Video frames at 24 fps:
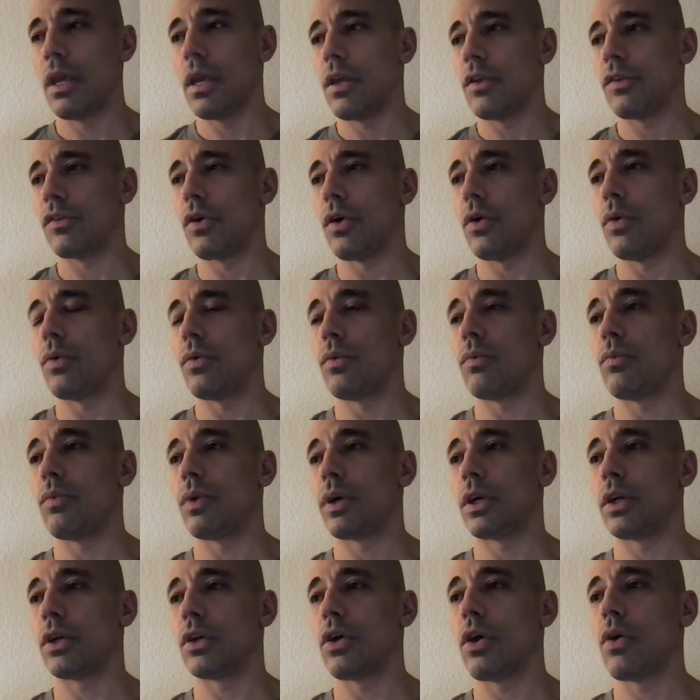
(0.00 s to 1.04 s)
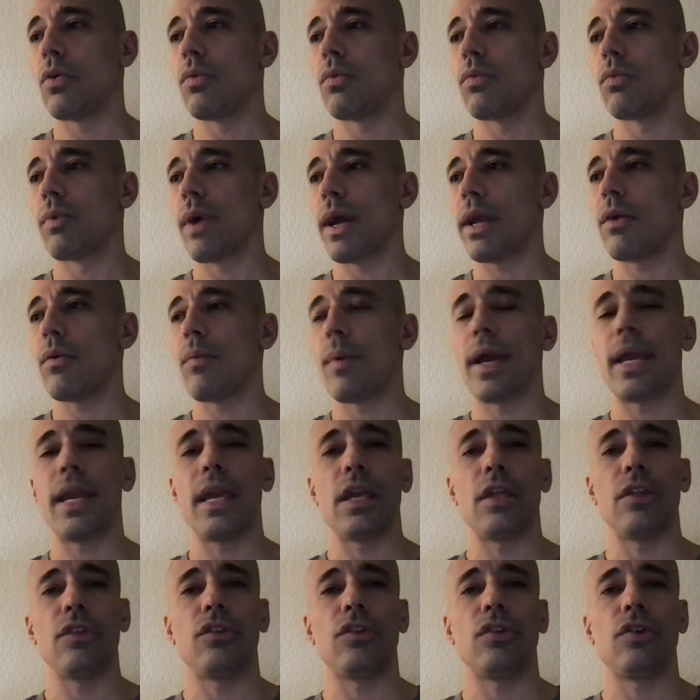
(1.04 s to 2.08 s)
So we're gonna go right away
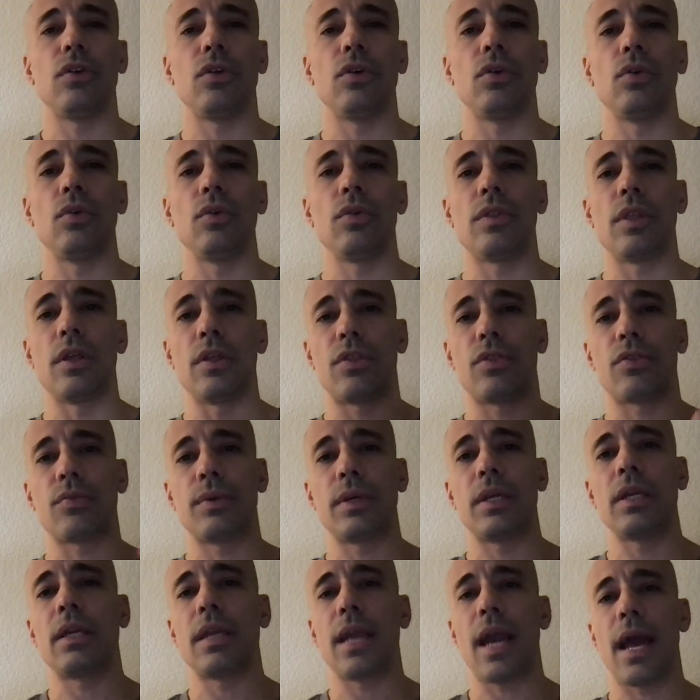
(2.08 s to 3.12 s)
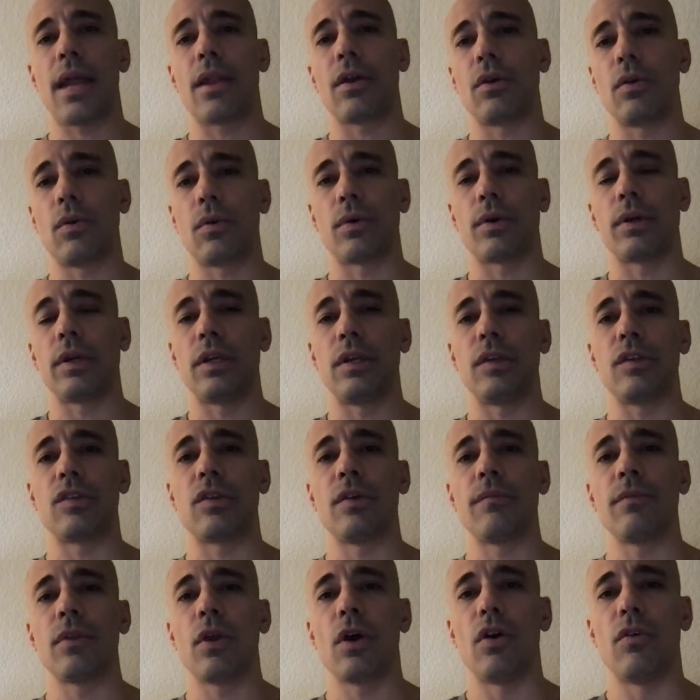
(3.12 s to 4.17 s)
into the three categories
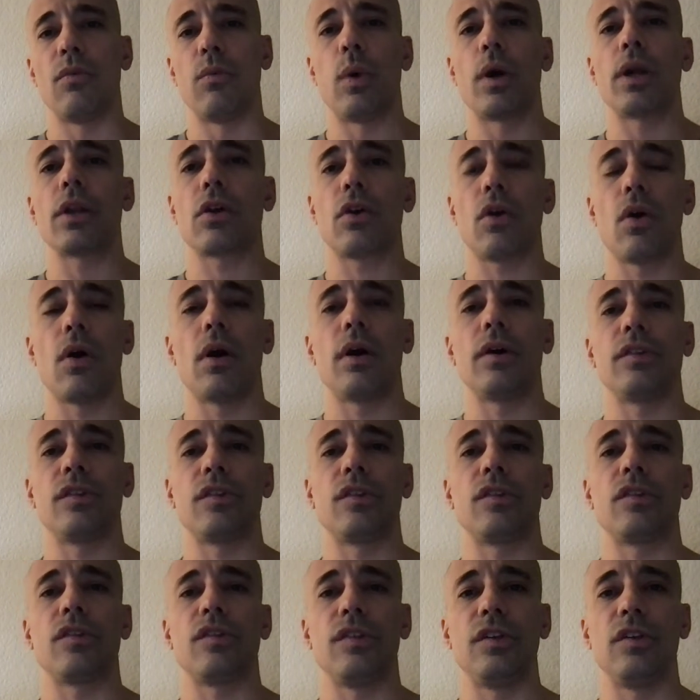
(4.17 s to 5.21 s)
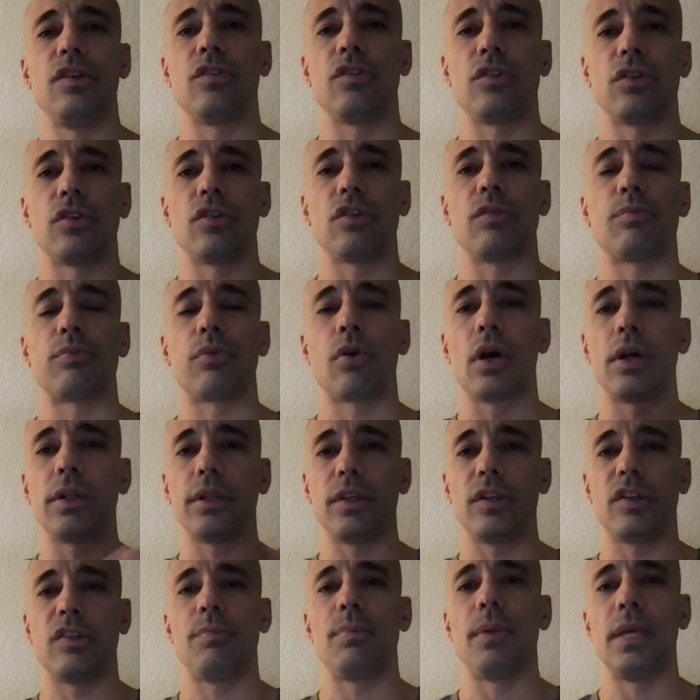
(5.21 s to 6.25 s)
of what causes seizures,
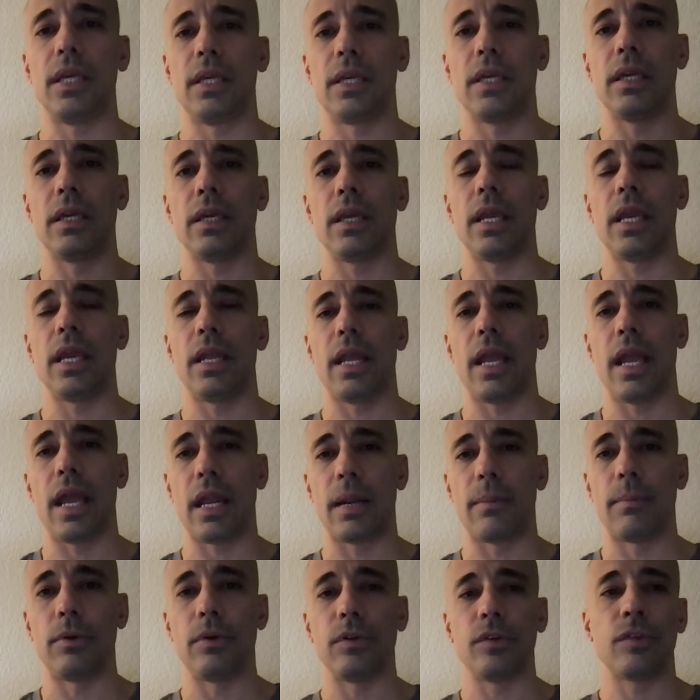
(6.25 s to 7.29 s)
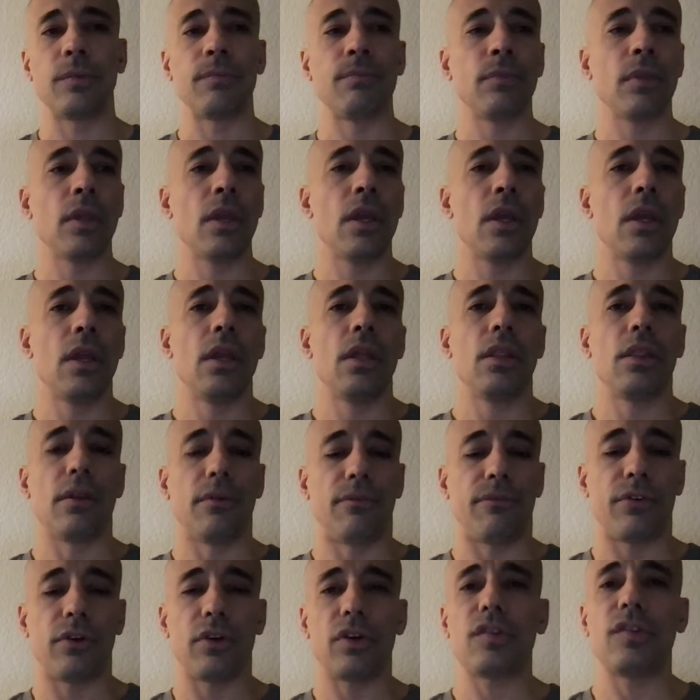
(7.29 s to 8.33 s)
broadly speaking, in animals. The
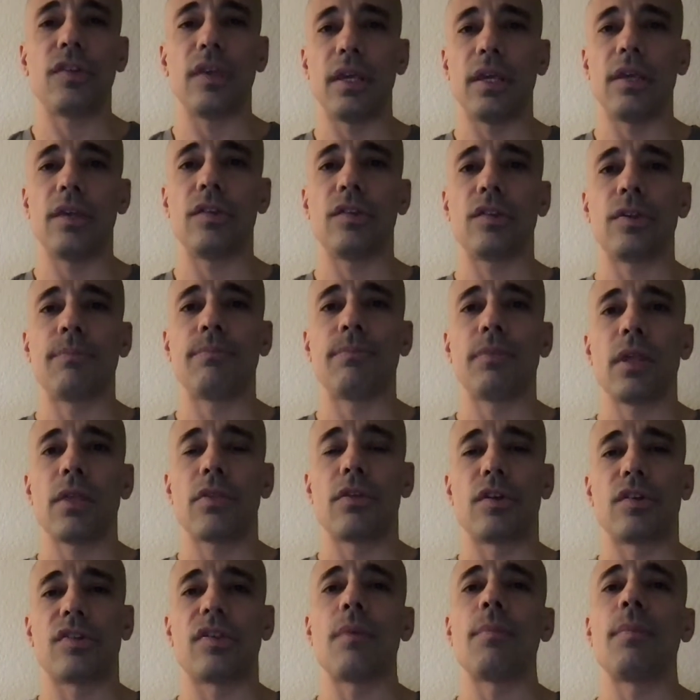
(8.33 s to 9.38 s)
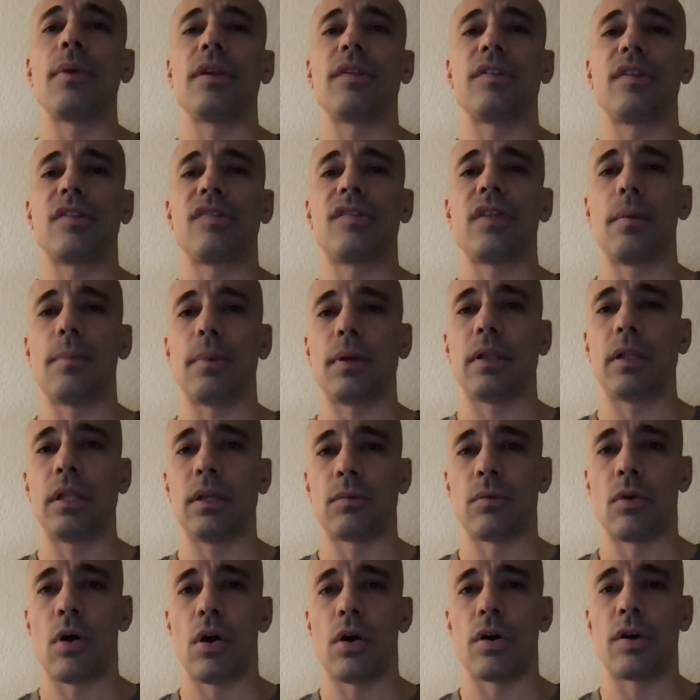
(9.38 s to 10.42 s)
first is there's something
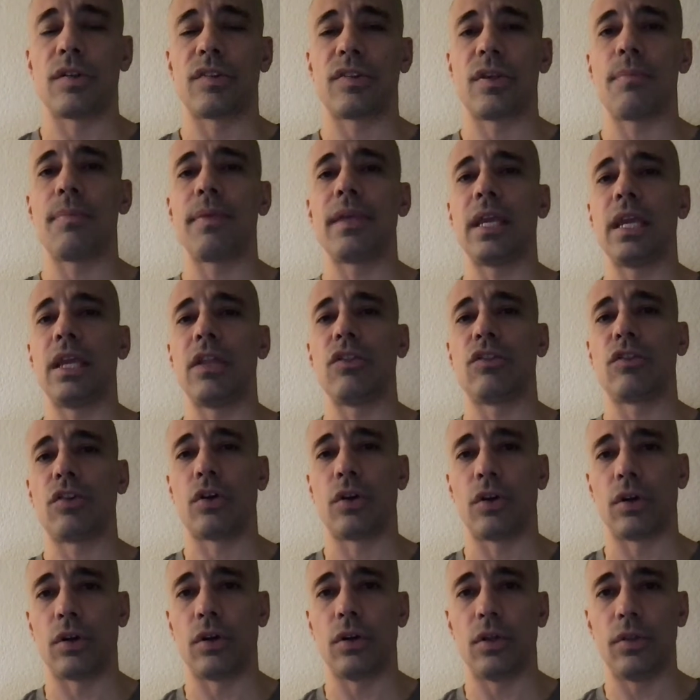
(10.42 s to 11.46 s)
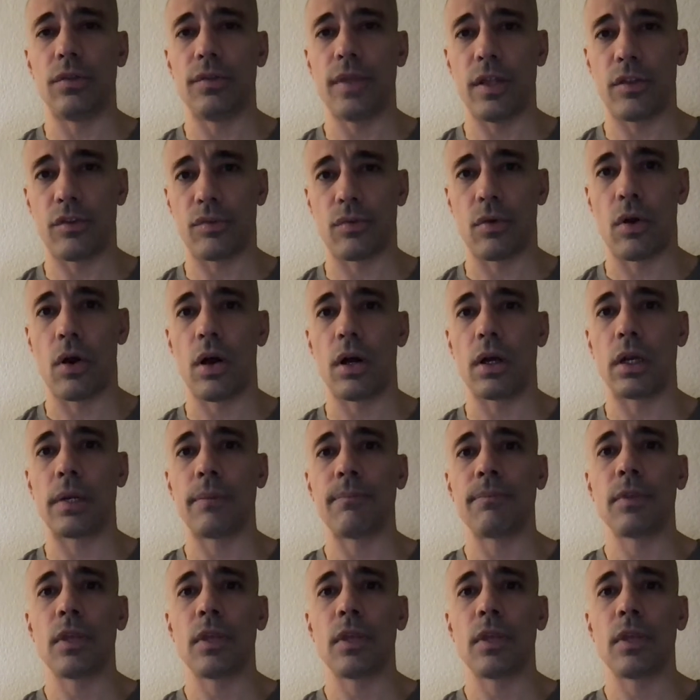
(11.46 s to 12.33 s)
systemically wrong, something internal that's wrong.